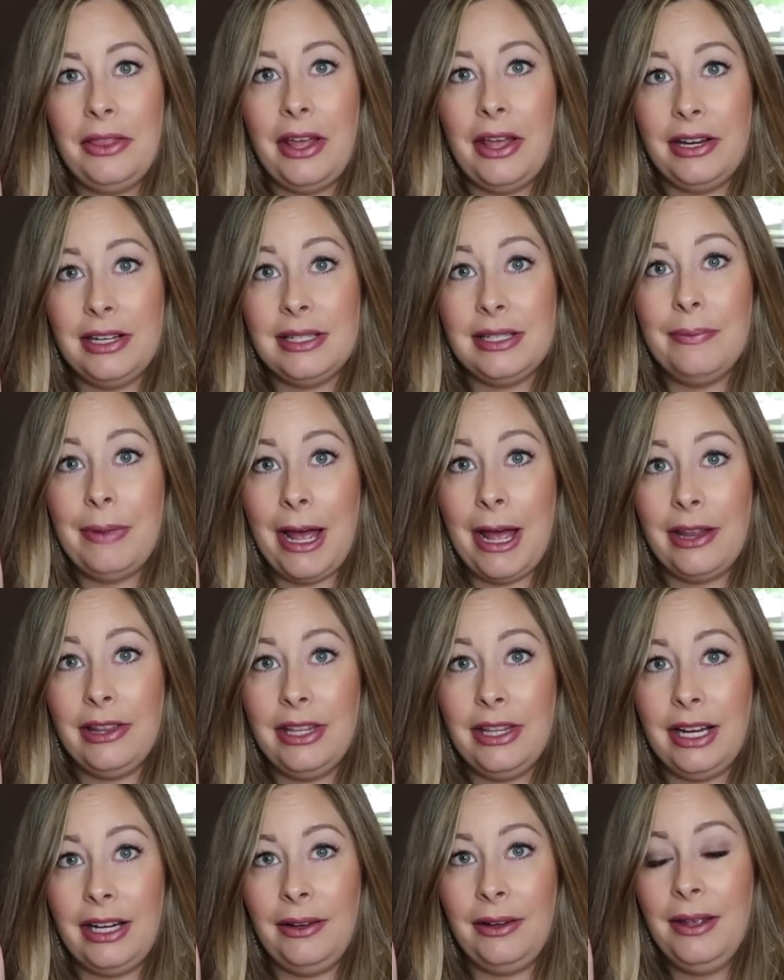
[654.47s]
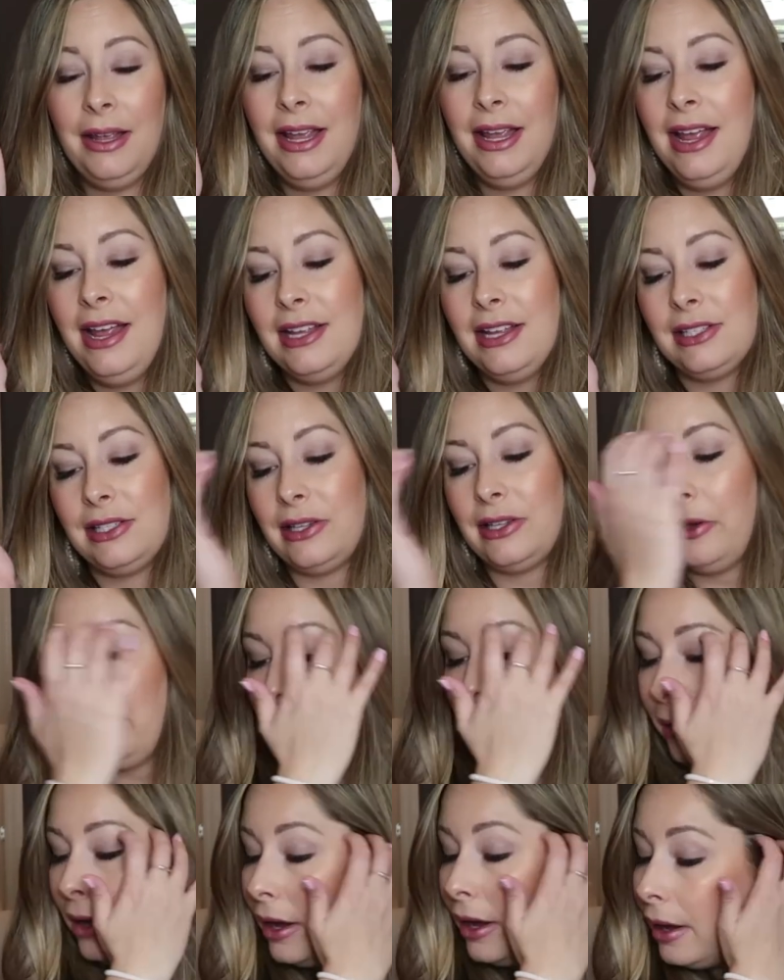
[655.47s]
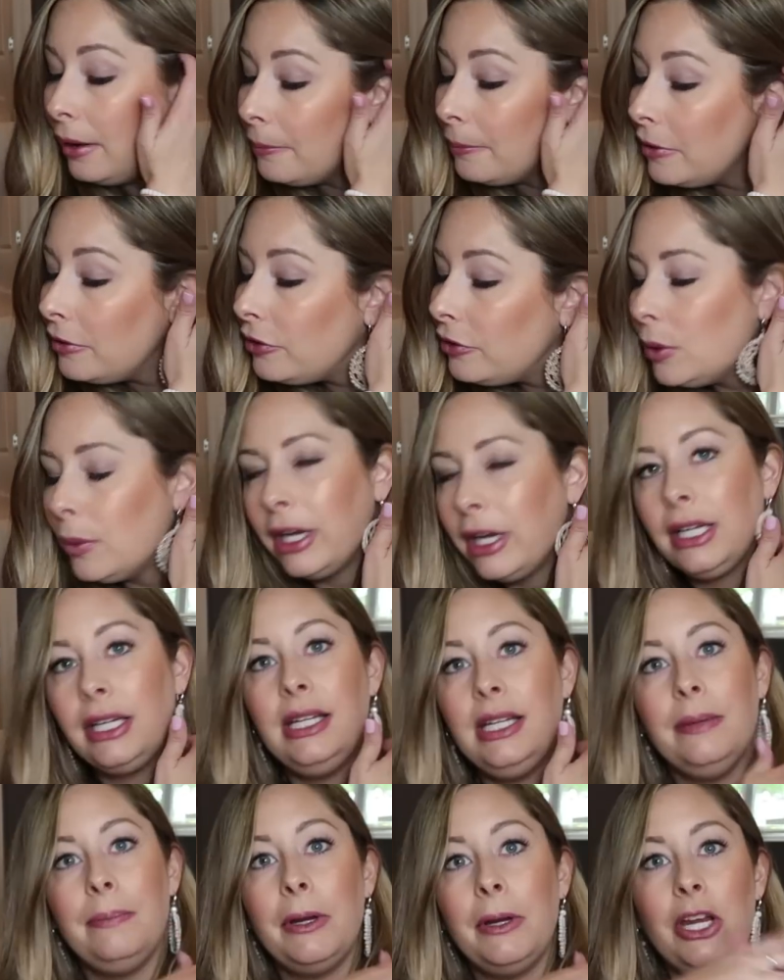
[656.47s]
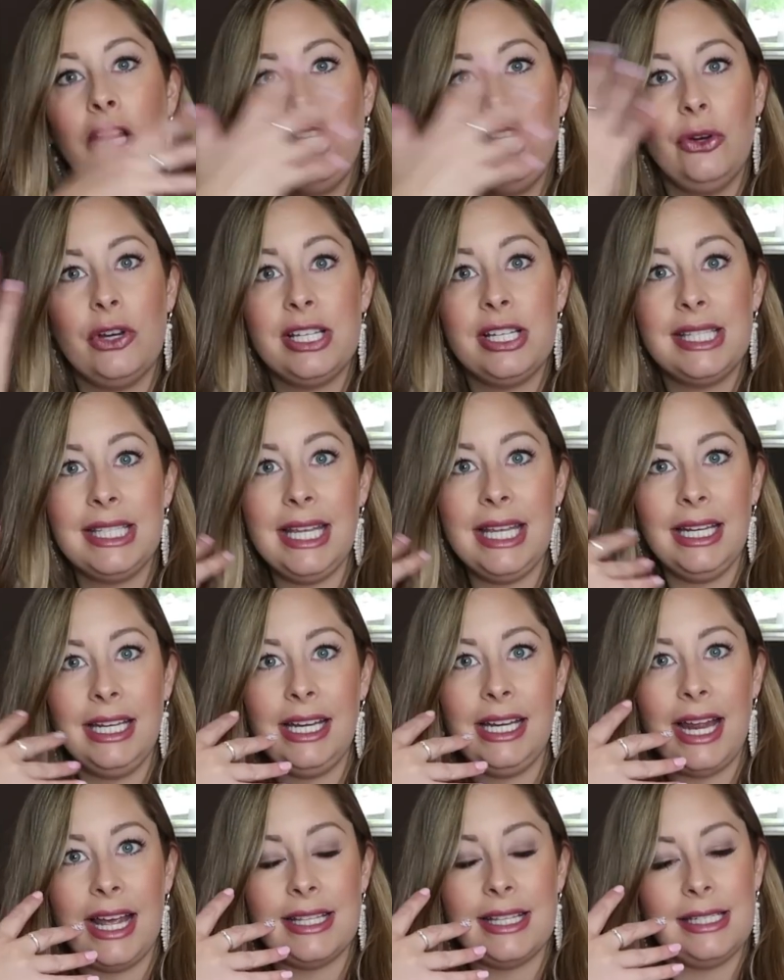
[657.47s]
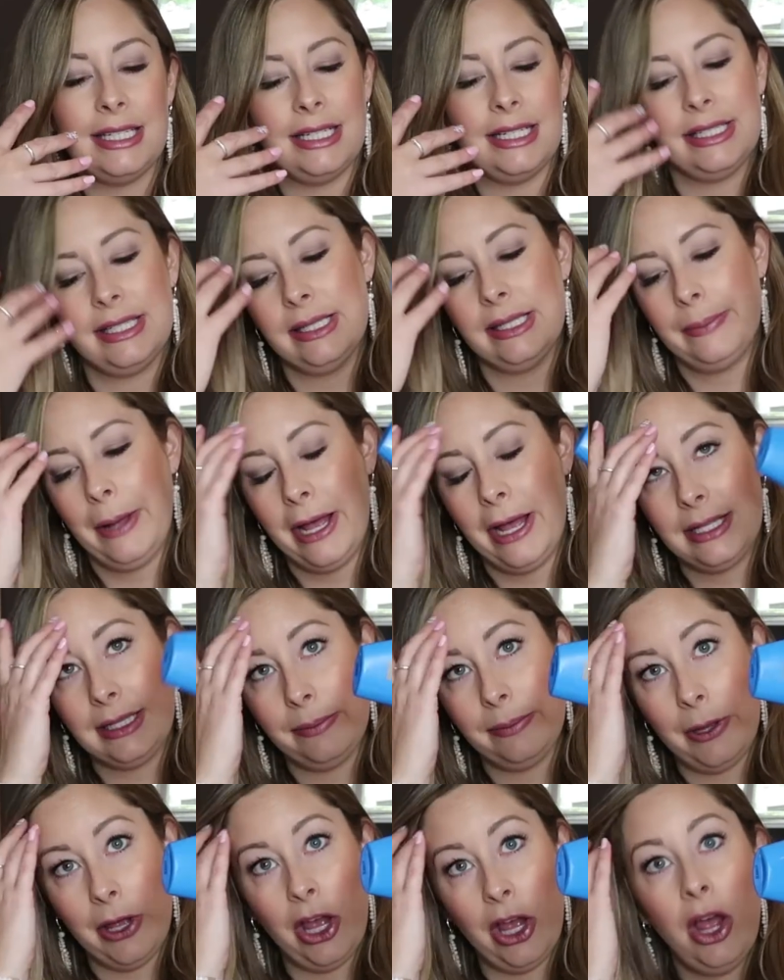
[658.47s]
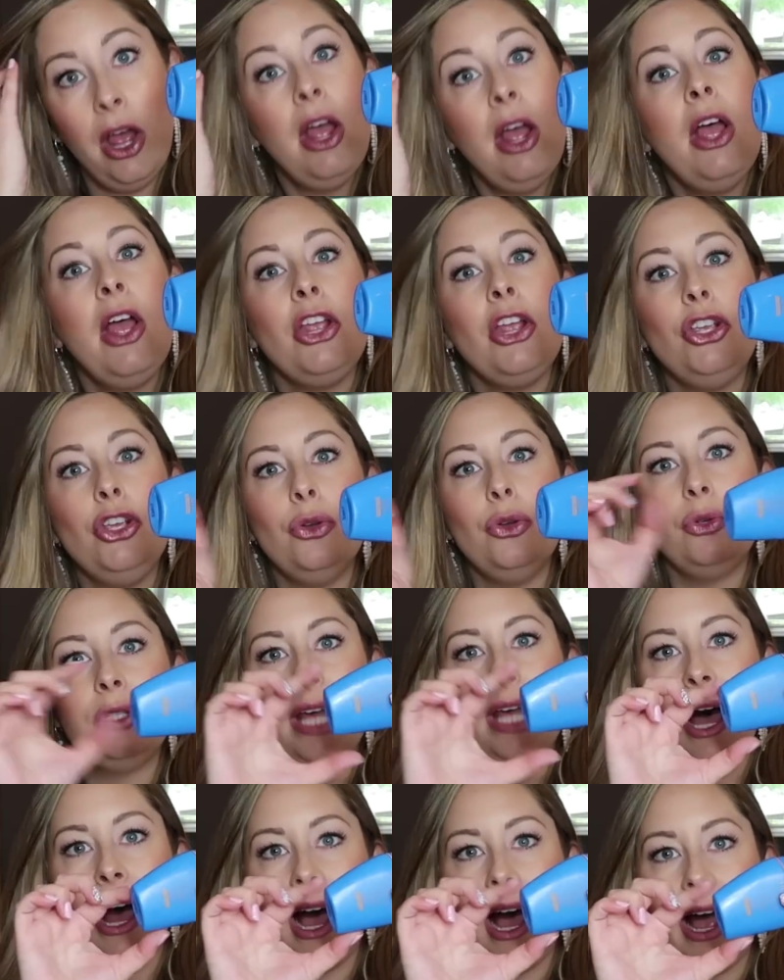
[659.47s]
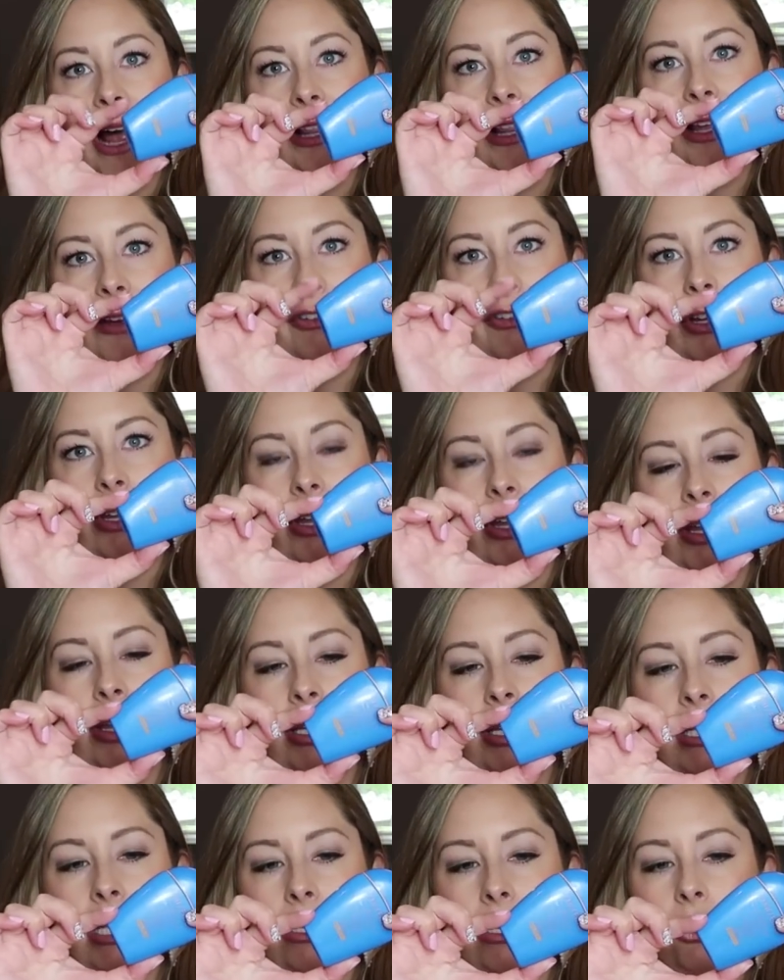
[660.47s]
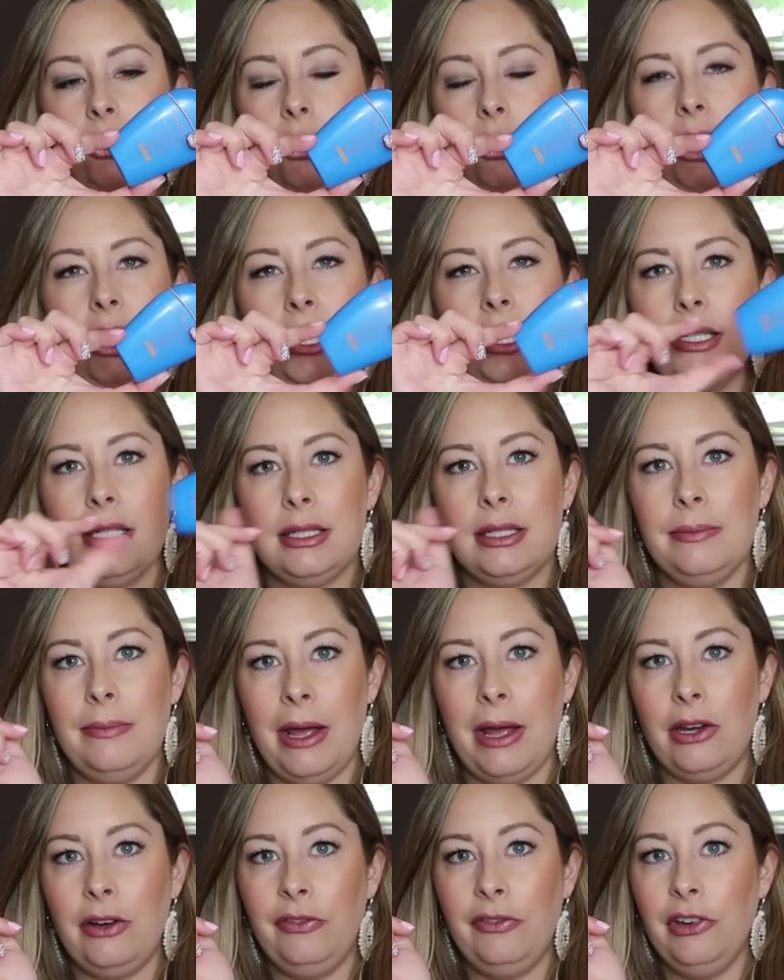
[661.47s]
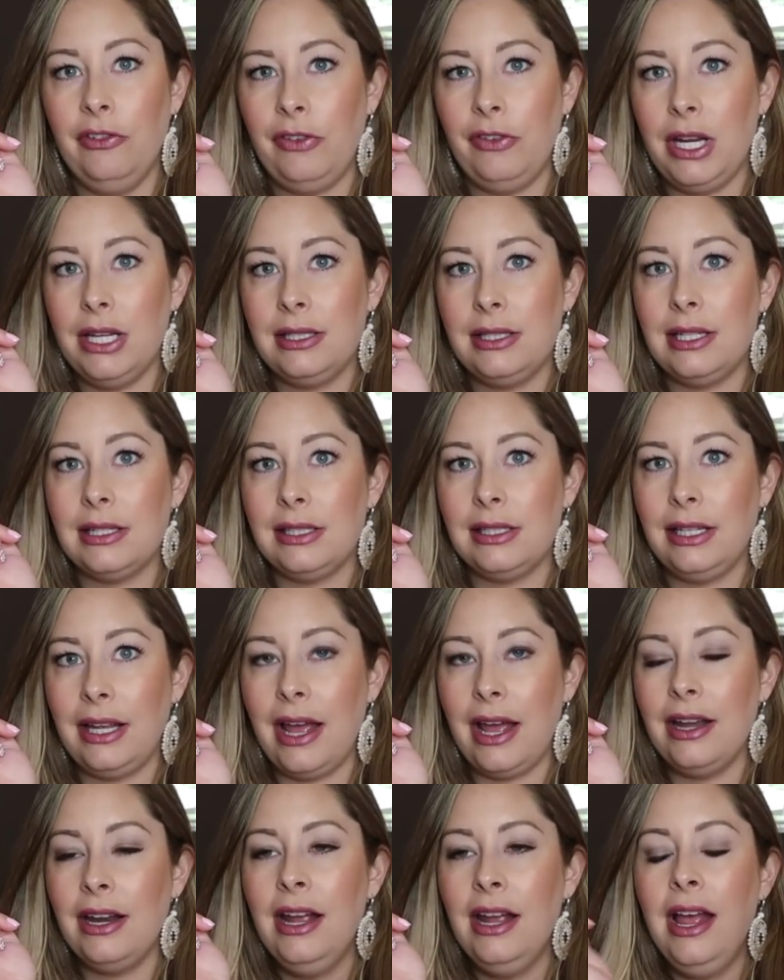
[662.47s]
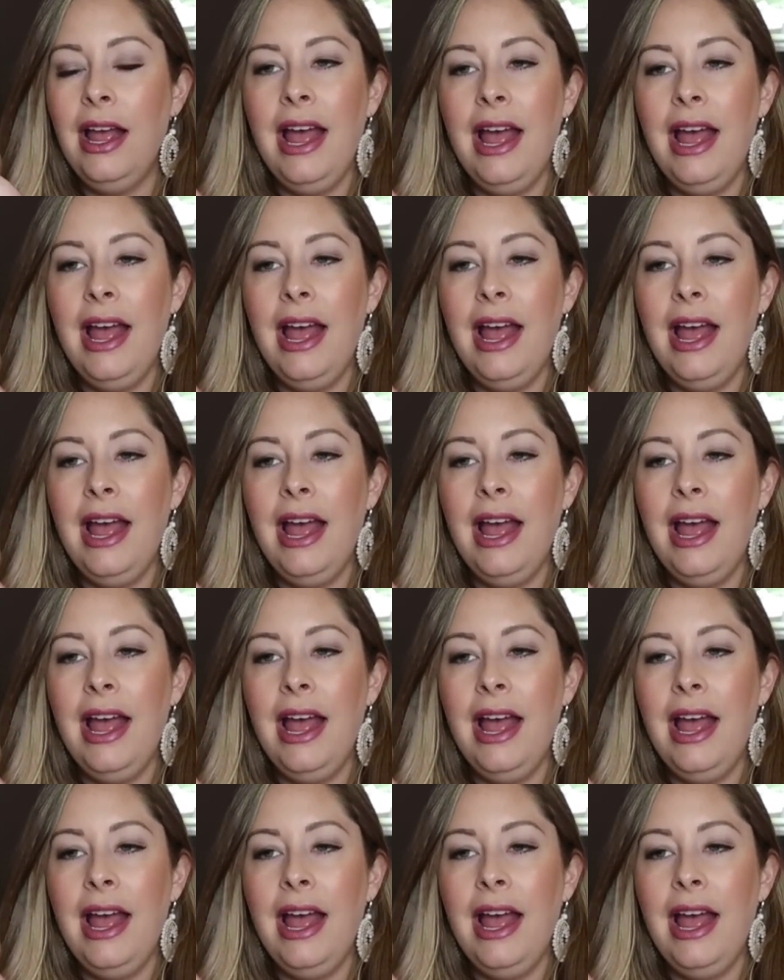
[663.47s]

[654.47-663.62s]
a bad thing. So if you want to keep your skin as nice as possible, use high level sunscreen. It doesn't matter if your face doesn't get